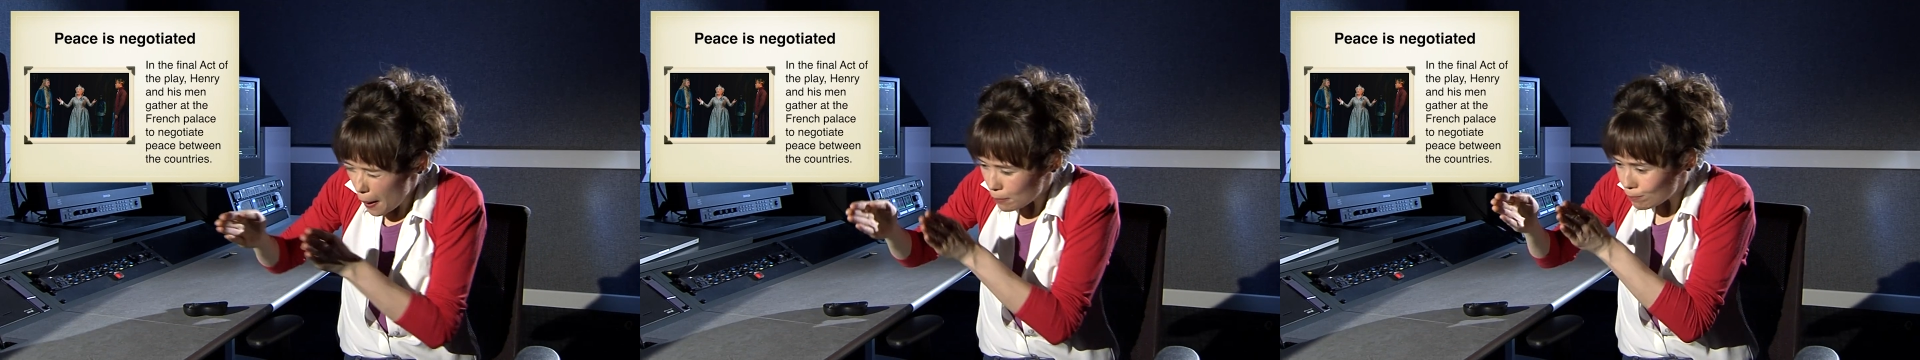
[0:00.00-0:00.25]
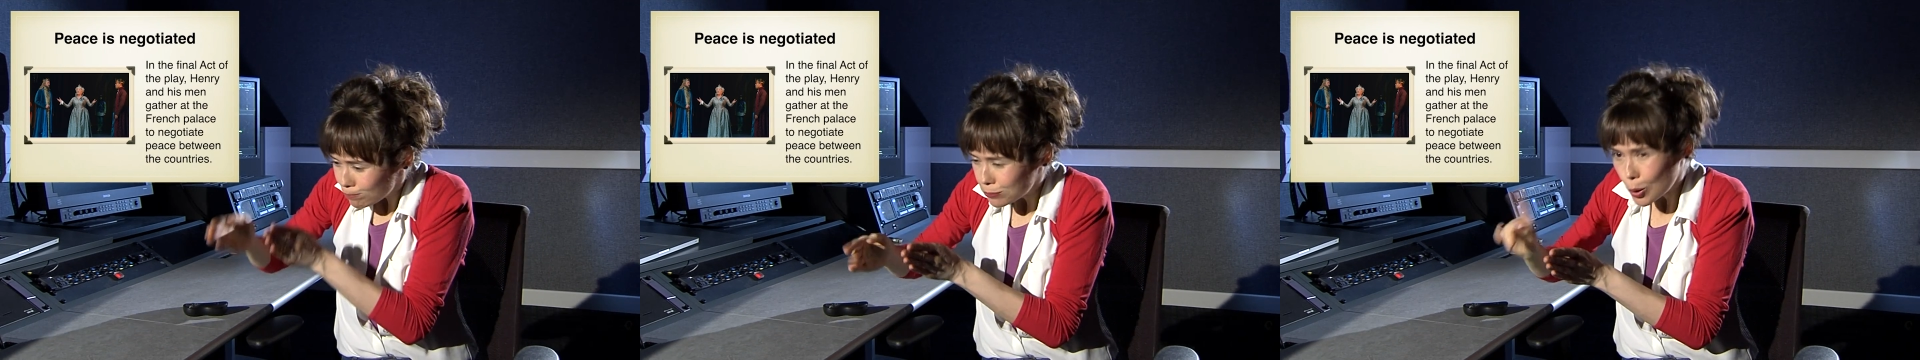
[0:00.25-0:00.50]

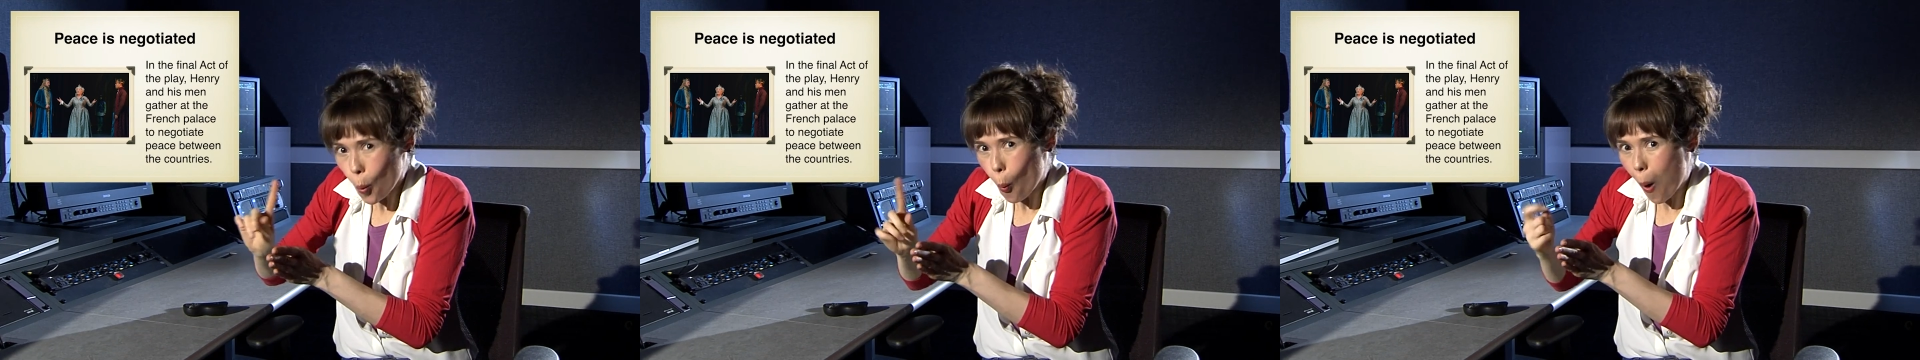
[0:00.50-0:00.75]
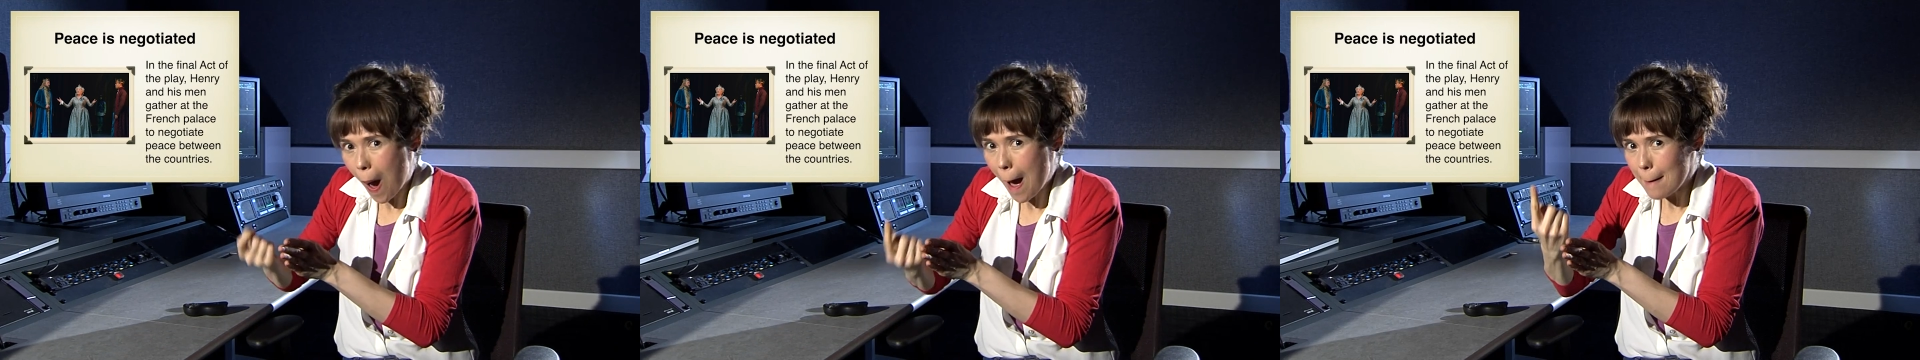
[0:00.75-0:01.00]
So in the
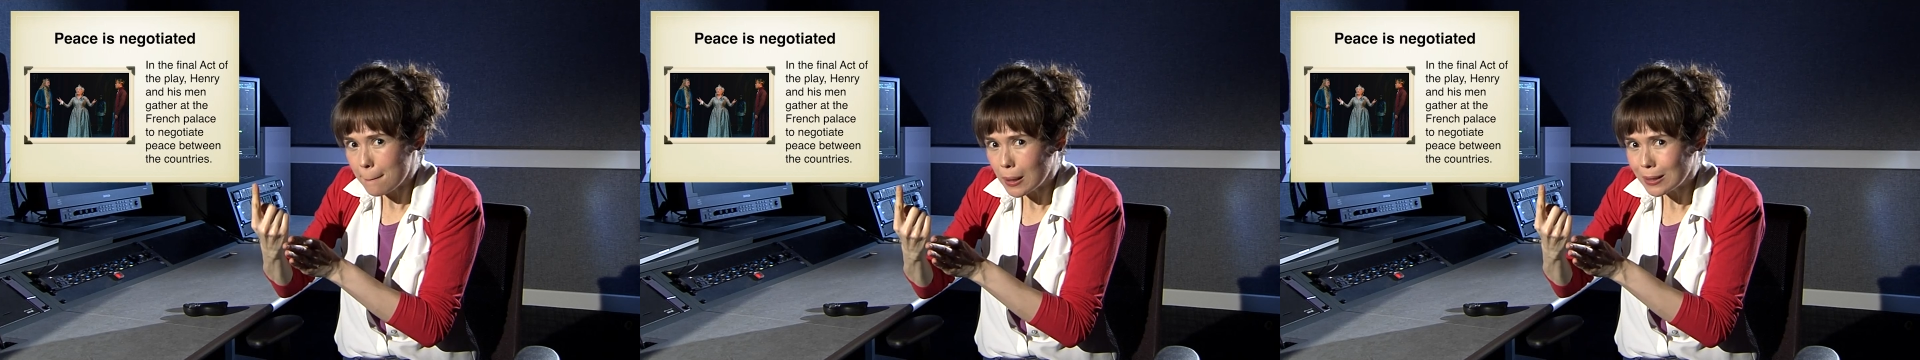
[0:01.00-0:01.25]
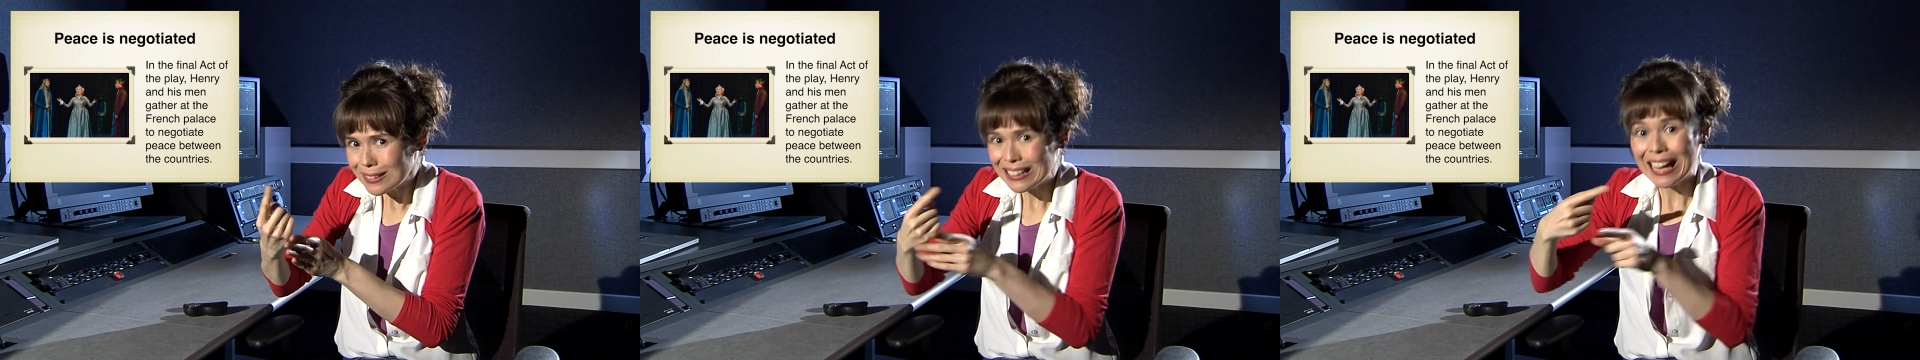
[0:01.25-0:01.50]
final
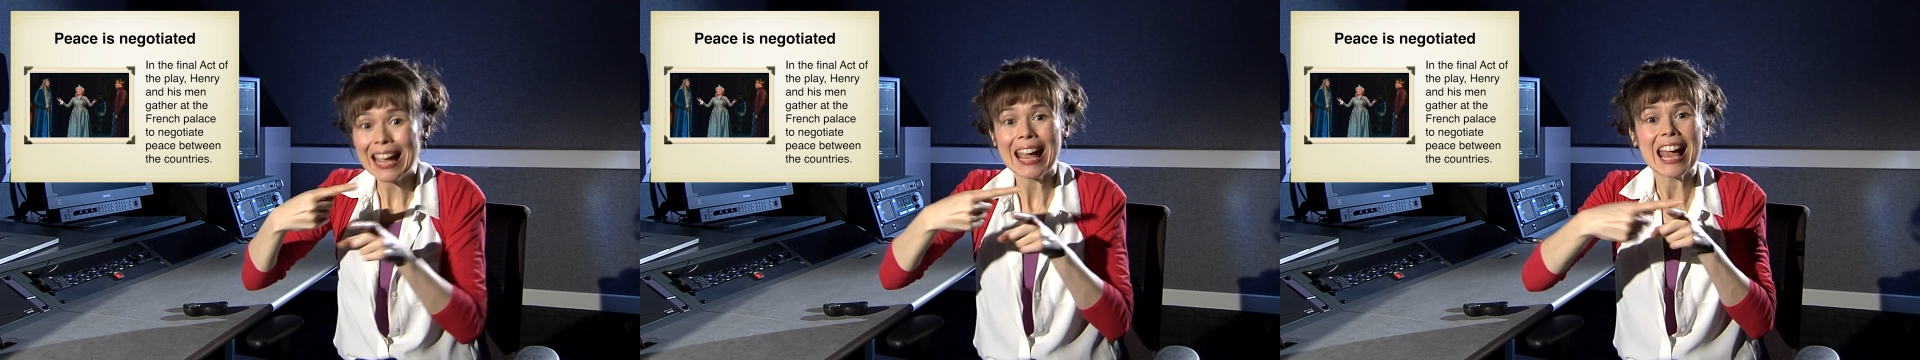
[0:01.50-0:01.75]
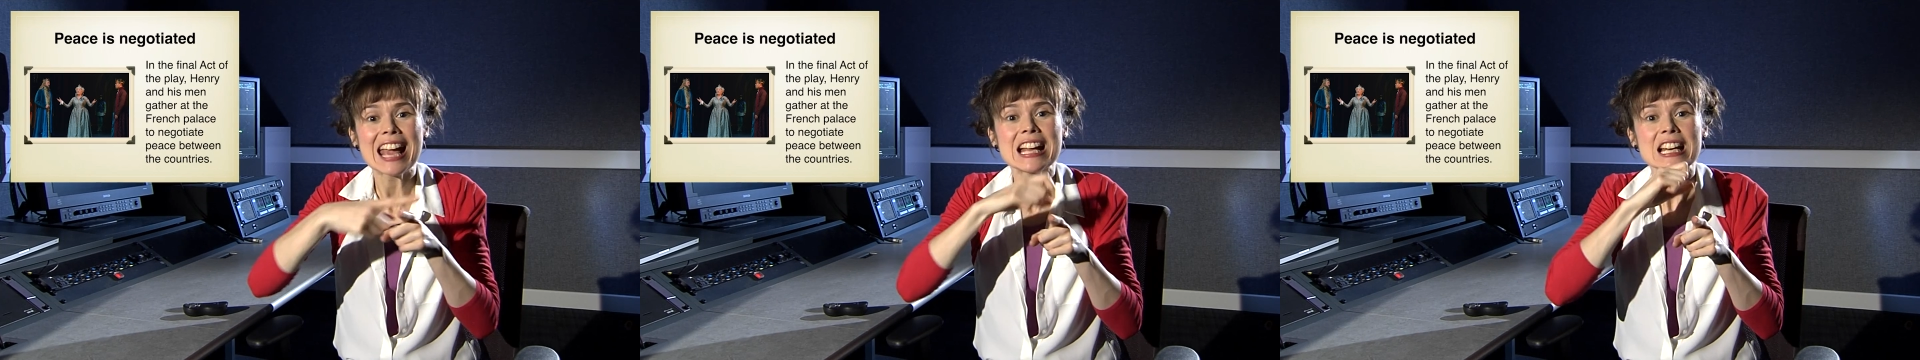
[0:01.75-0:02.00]
act
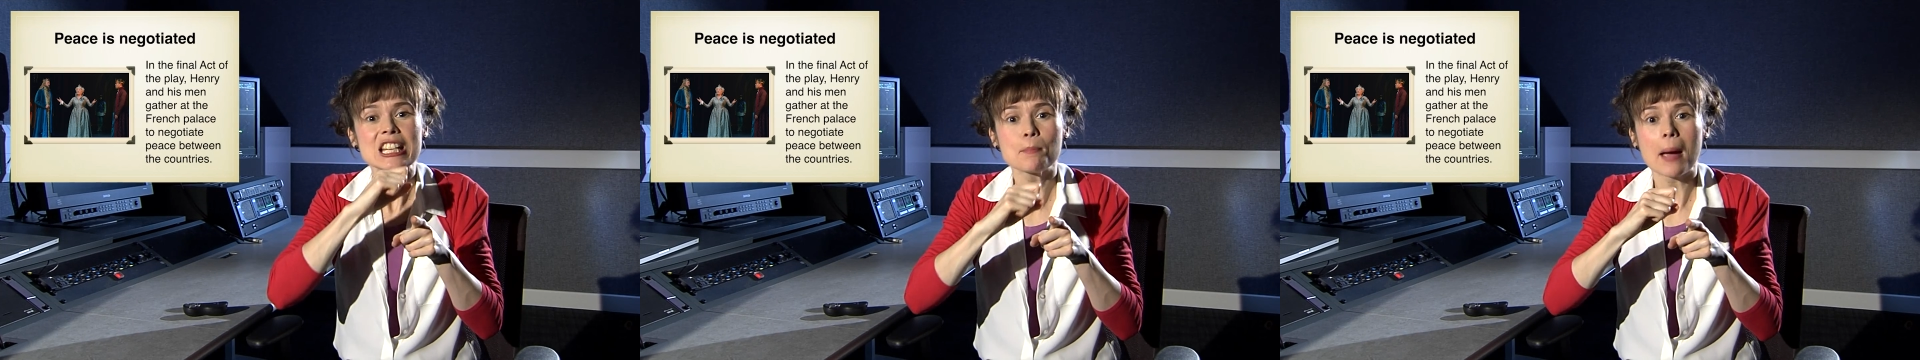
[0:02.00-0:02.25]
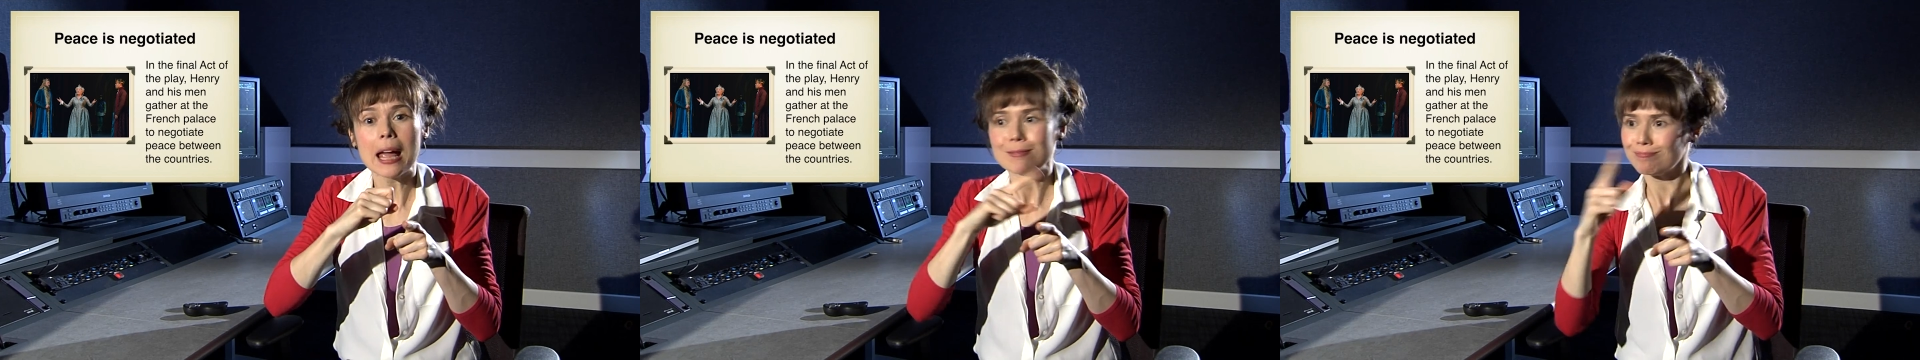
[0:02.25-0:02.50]
of the
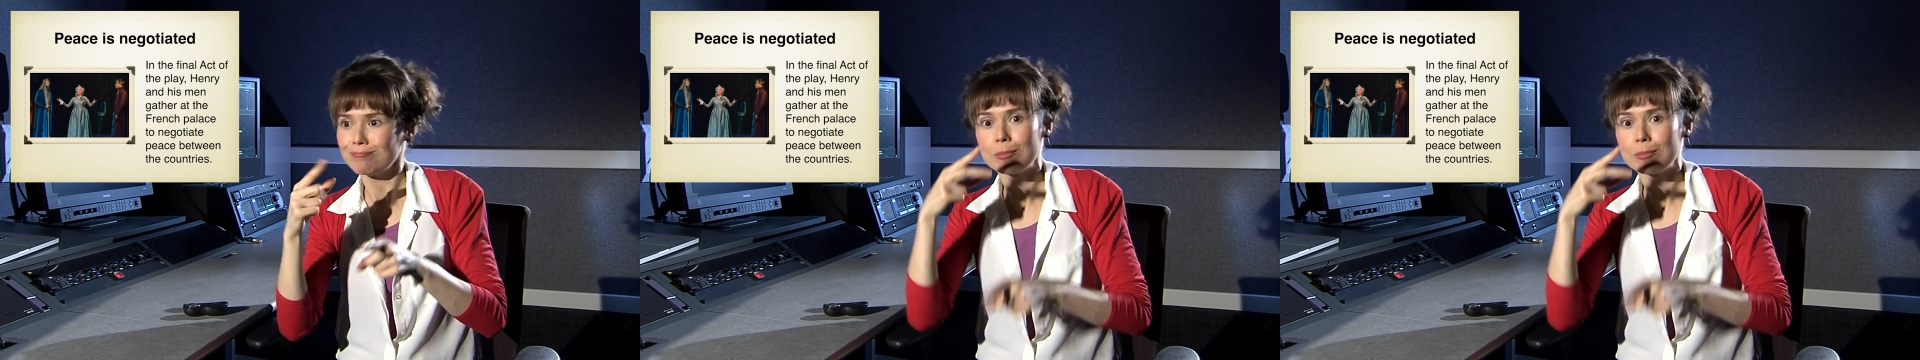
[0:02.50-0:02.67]
play,